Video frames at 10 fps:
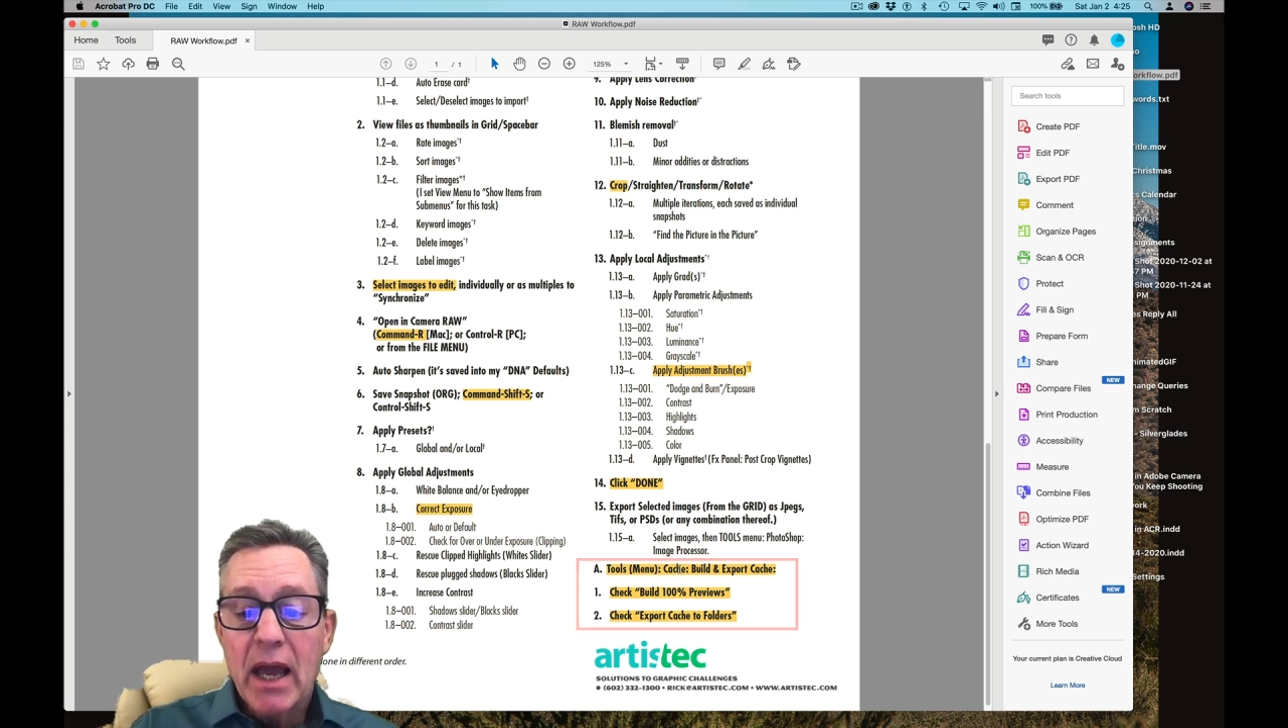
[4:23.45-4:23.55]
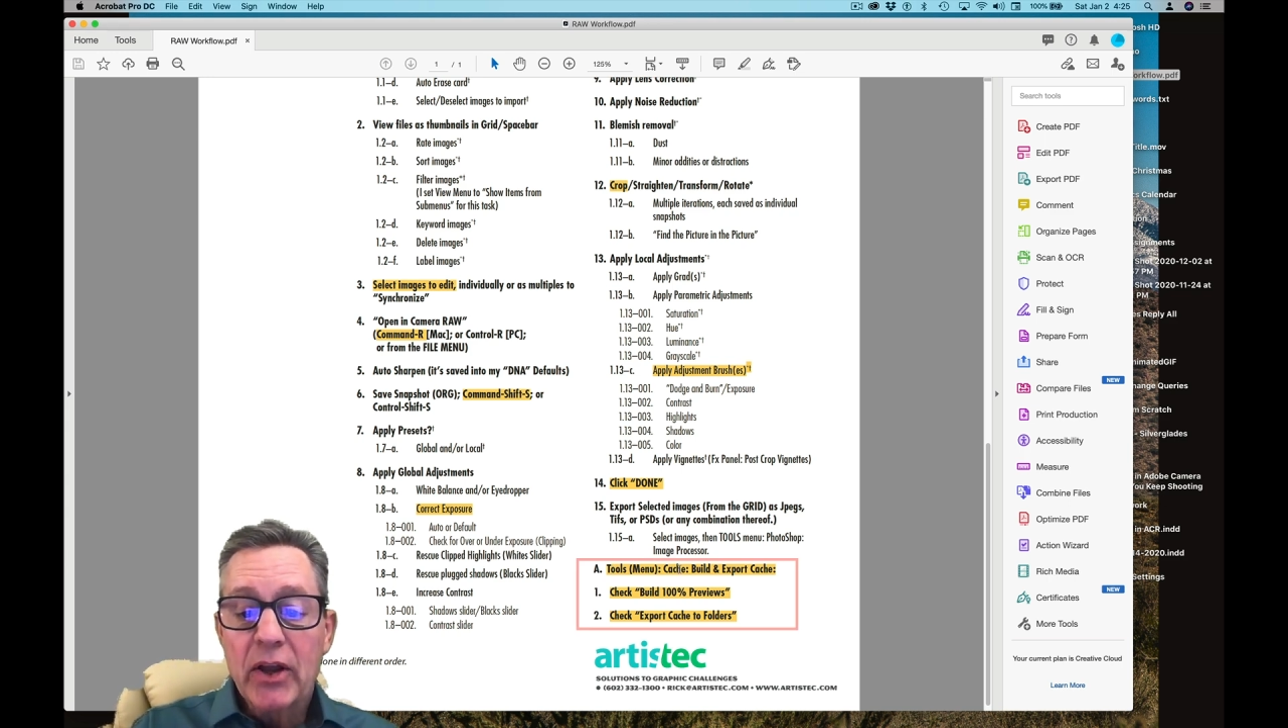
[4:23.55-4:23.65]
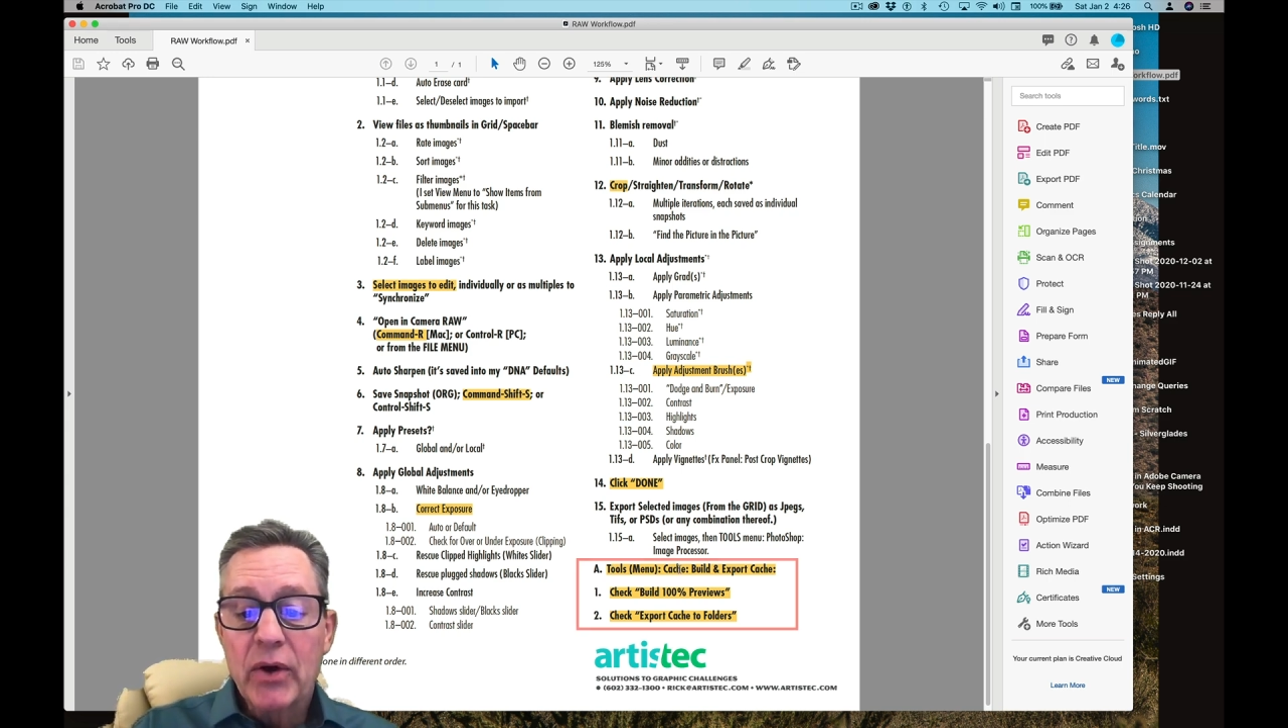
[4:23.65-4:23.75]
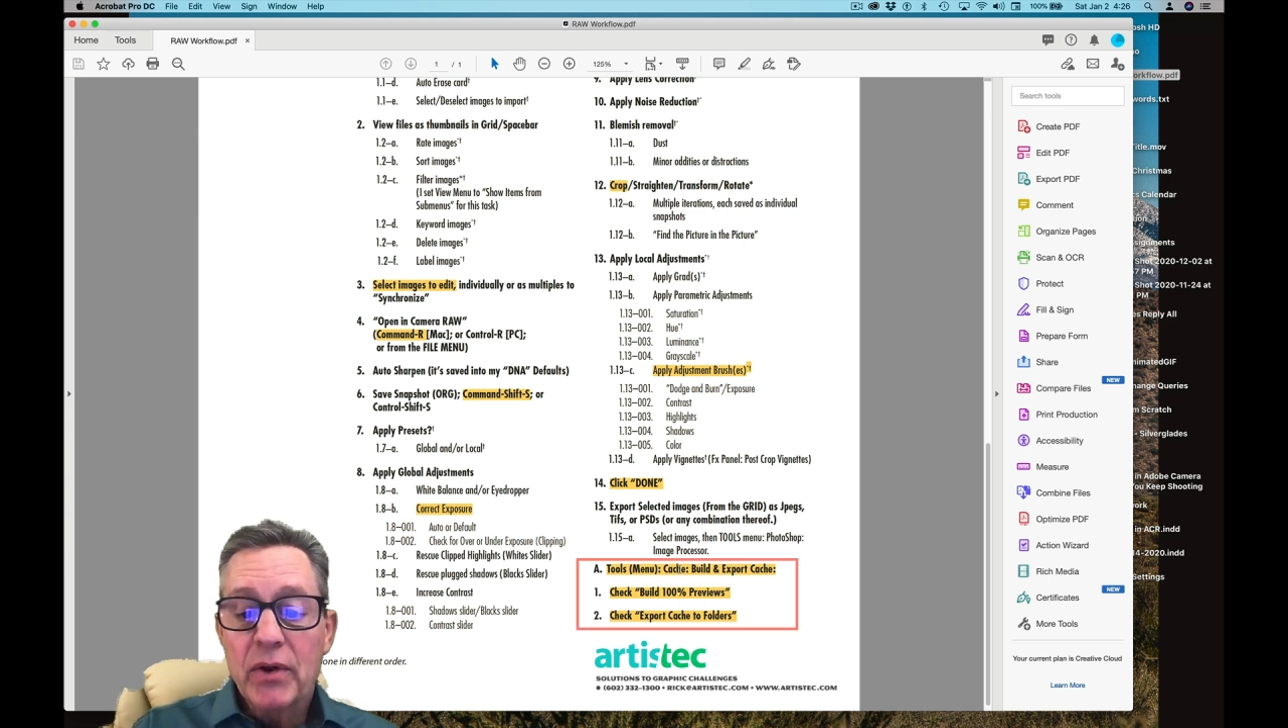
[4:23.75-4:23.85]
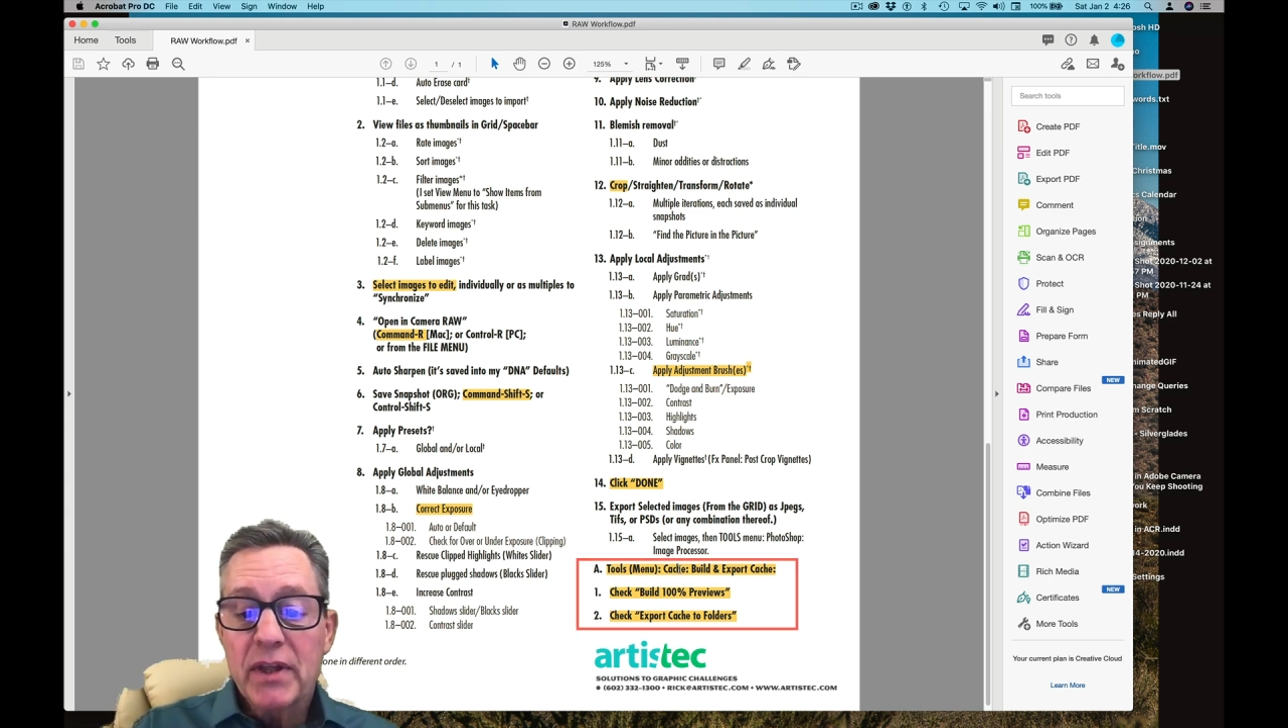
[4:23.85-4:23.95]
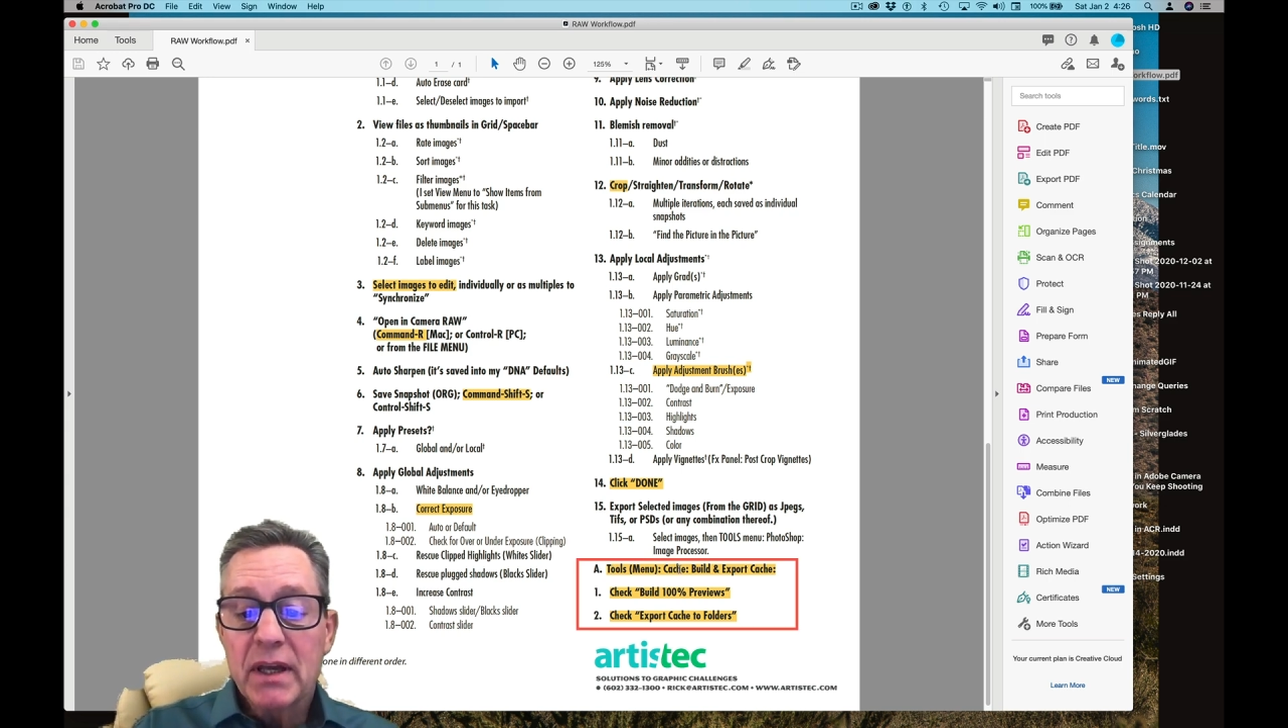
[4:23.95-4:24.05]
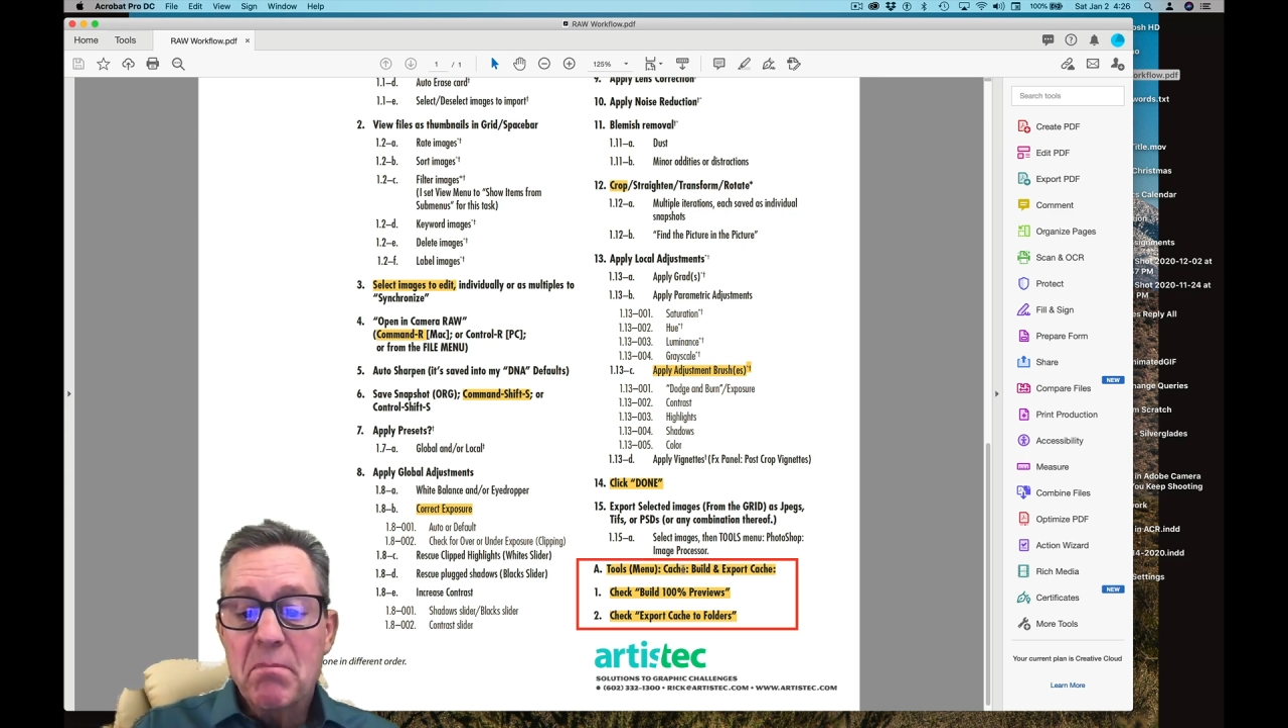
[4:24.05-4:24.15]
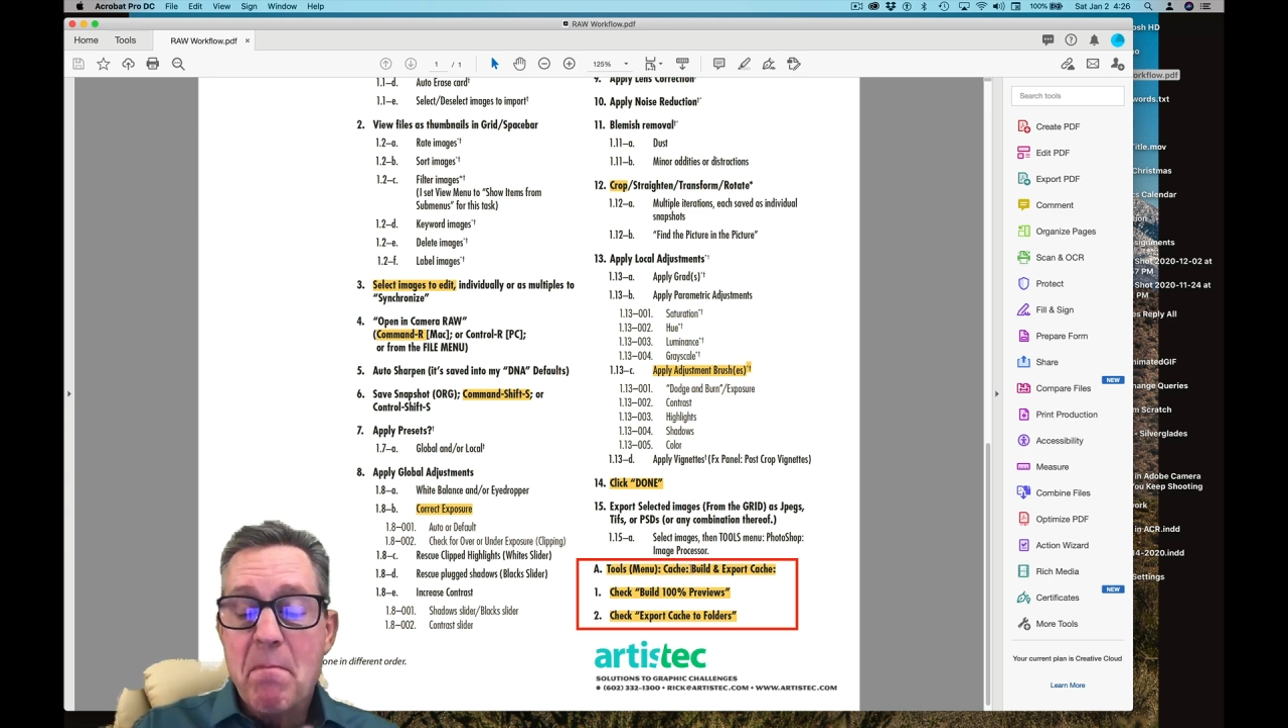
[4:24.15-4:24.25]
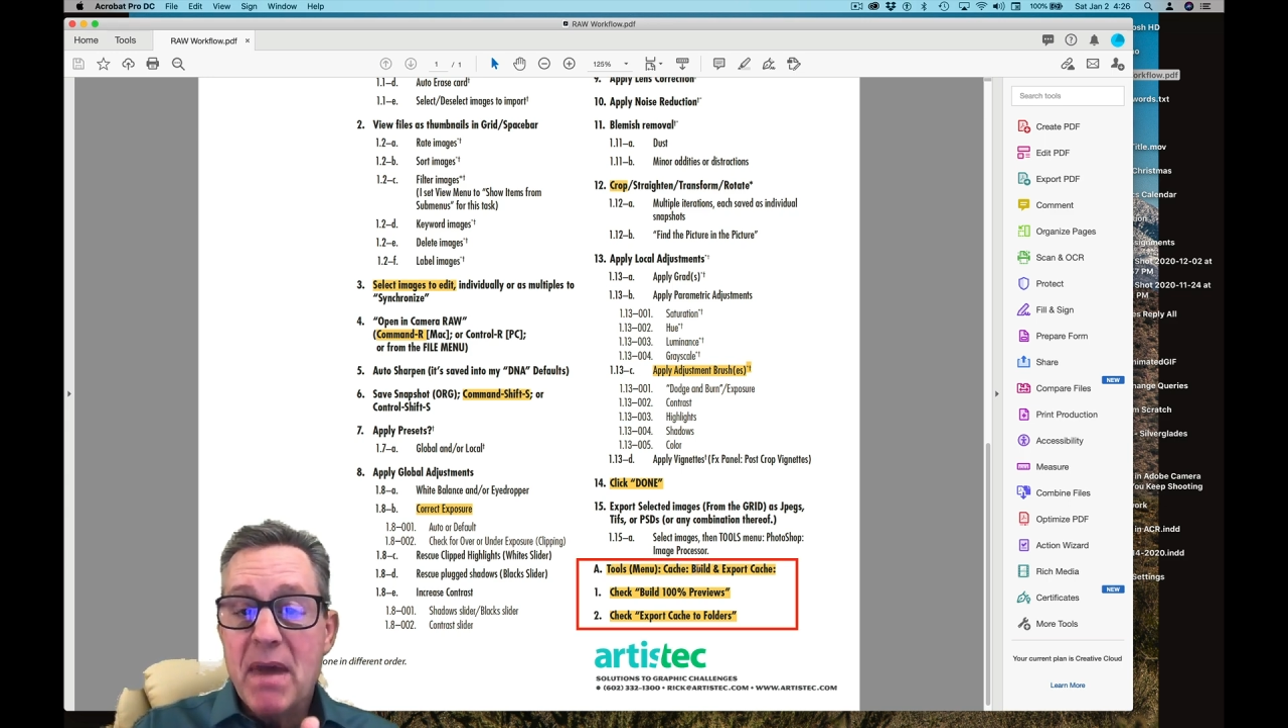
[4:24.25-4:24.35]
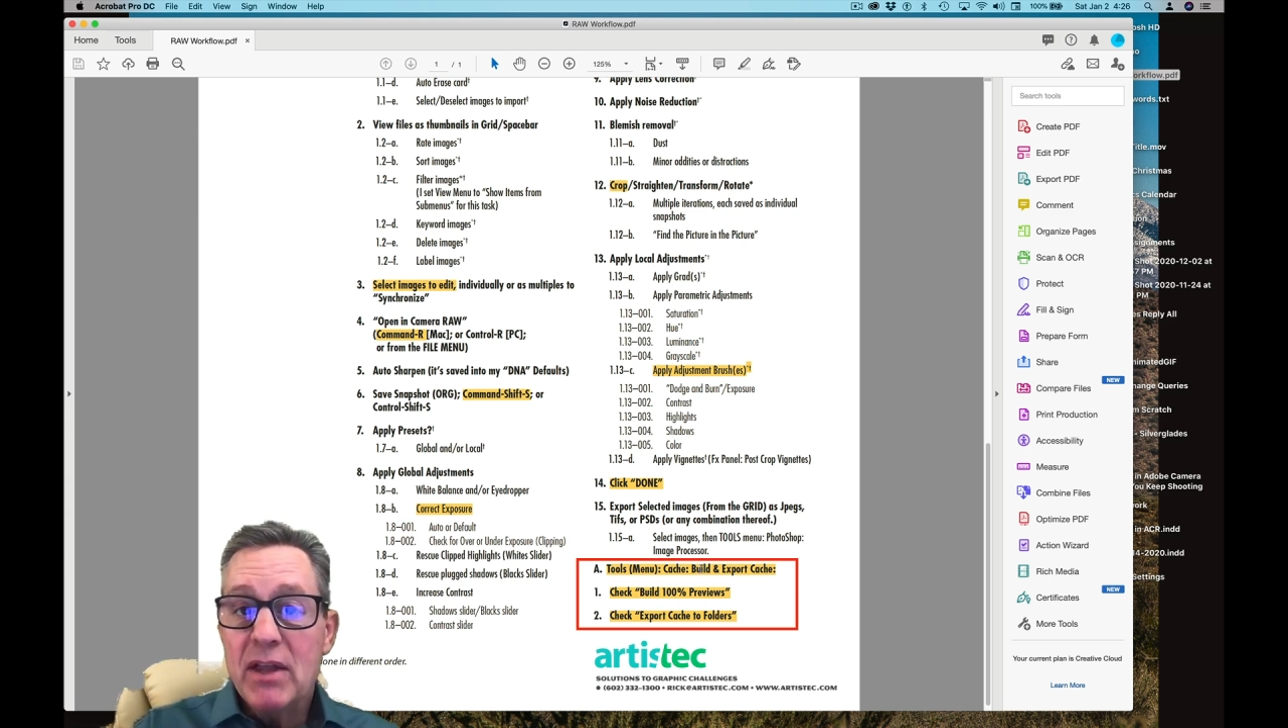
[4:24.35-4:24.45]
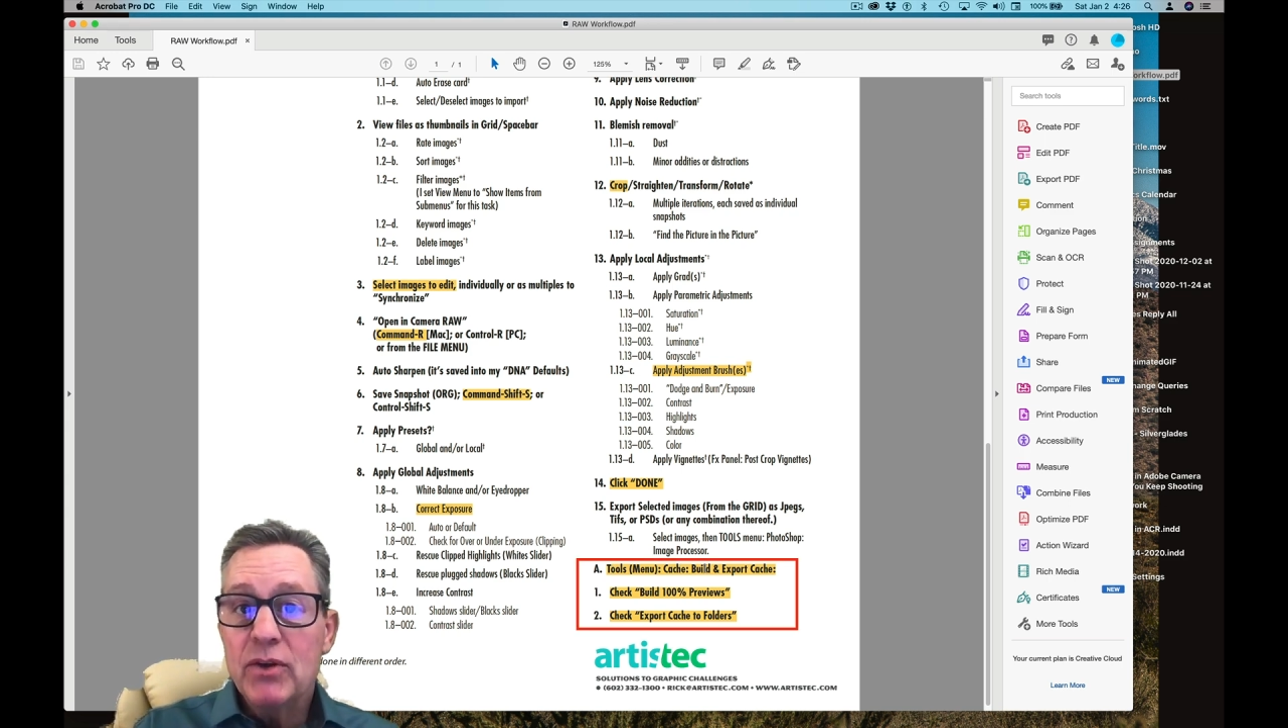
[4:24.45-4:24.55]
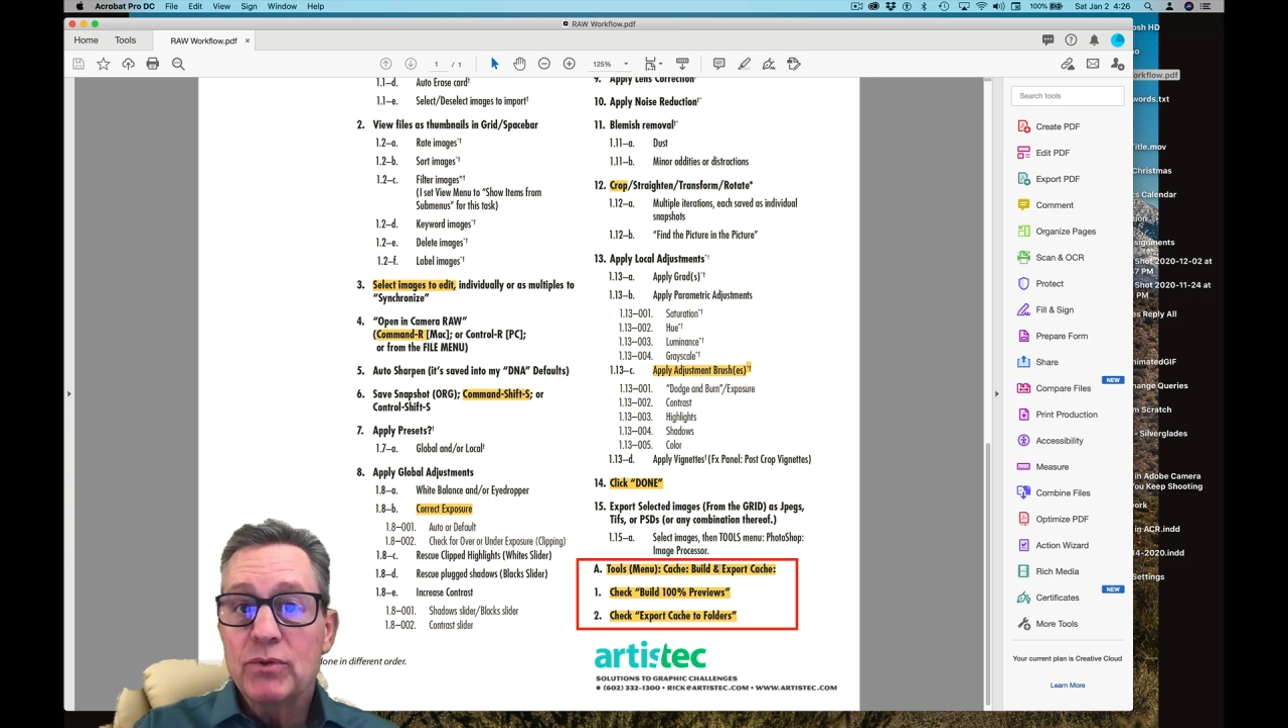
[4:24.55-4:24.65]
go to the menu,